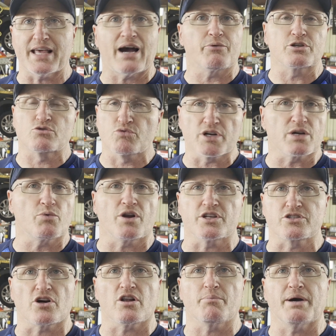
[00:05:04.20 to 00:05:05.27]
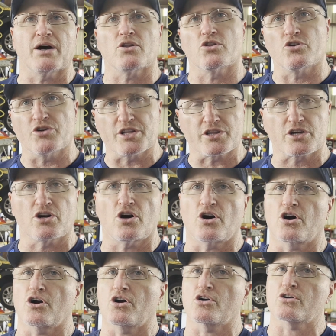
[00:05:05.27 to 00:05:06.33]
that was really what it's all about: learning the
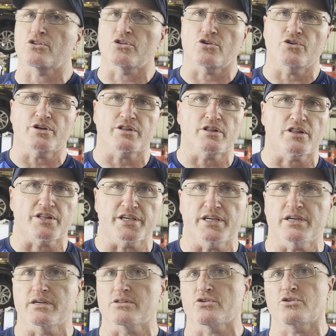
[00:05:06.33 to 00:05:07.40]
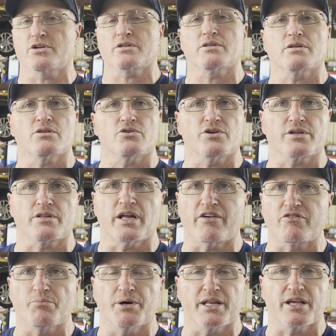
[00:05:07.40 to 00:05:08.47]
car, learning the league, learning
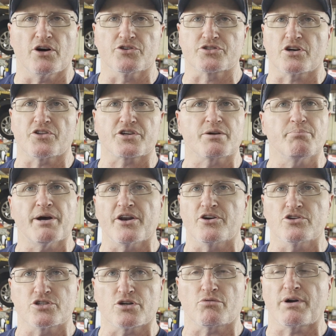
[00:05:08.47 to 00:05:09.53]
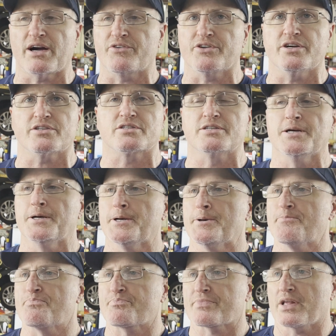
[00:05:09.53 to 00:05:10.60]
everybody else, all the competitors around us,
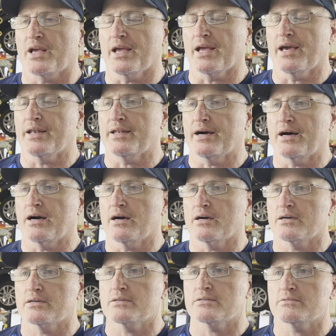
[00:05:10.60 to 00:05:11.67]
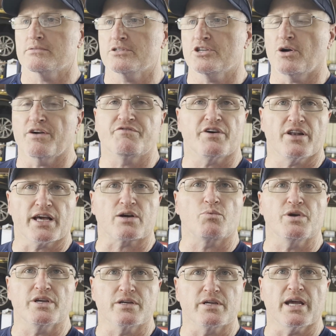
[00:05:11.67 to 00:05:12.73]
and I felt like
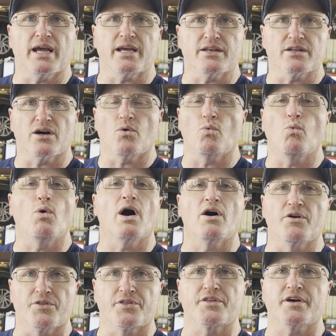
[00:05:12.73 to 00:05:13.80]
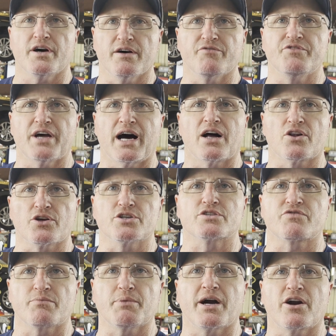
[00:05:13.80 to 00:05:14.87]
we gained a wealth of knowledge
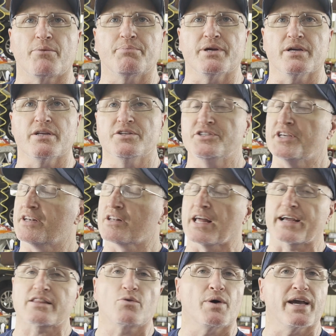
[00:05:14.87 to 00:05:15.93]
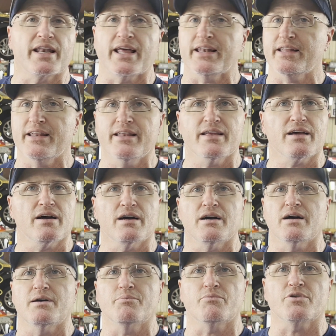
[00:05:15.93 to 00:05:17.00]
from IRP. Didn't like the way it ended.
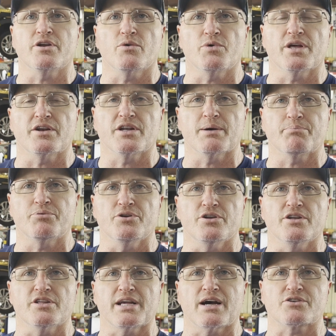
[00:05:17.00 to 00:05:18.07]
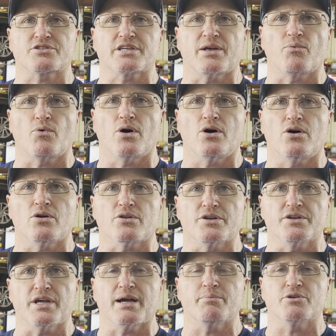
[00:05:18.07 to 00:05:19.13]
We ended up putting it in the outside wall
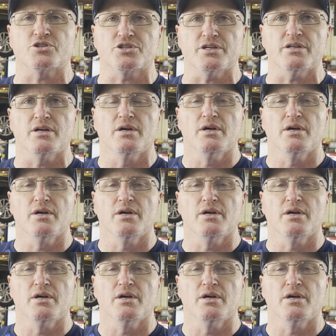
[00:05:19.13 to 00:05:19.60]
and damaged it,